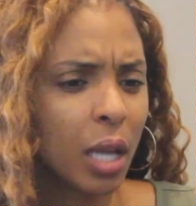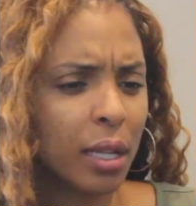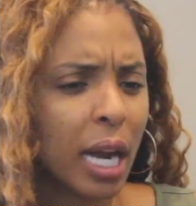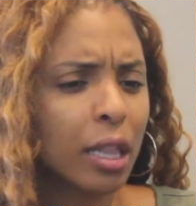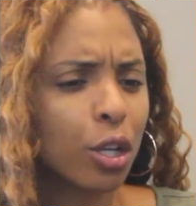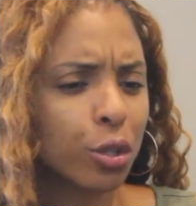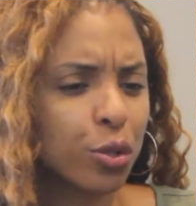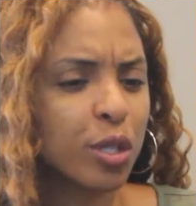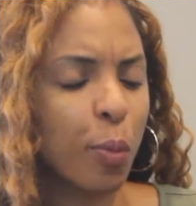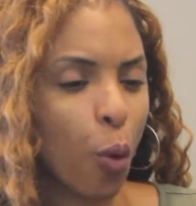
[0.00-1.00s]
I learned
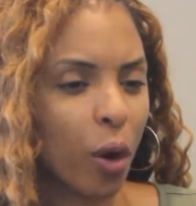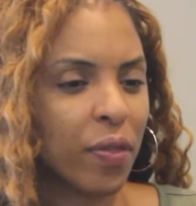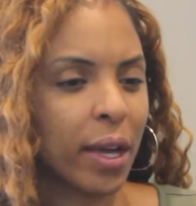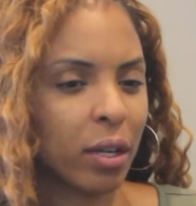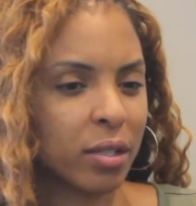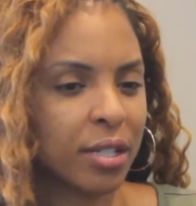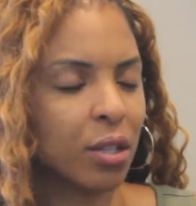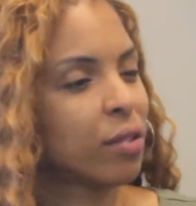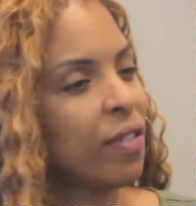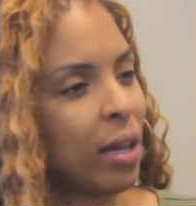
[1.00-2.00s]
through sport that are
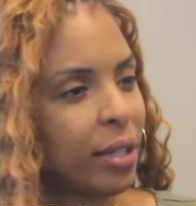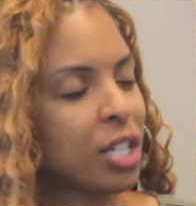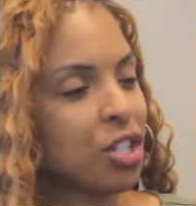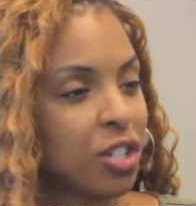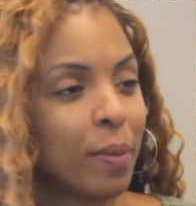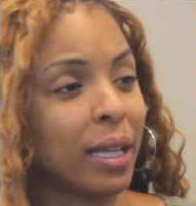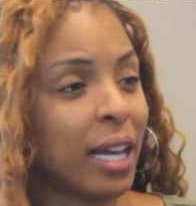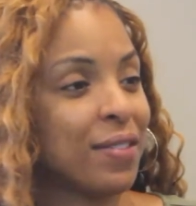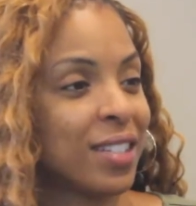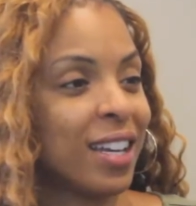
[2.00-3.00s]
still the foundation to my
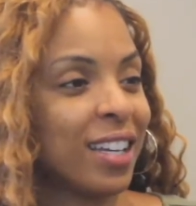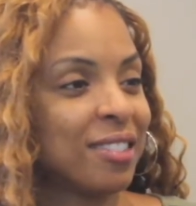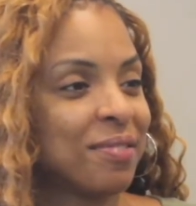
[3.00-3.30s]
life today.